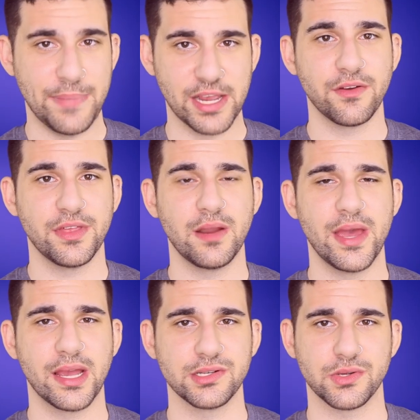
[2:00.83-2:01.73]
Bigger than a
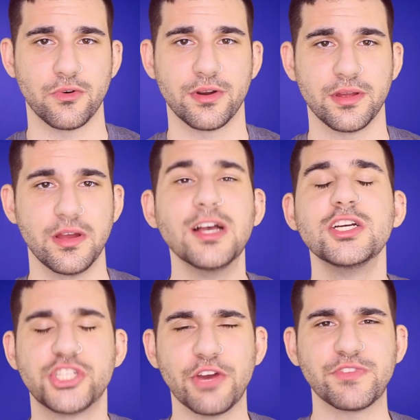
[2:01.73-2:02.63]
Megazord.
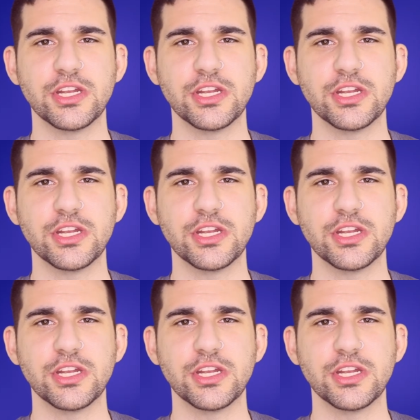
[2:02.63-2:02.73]
Shift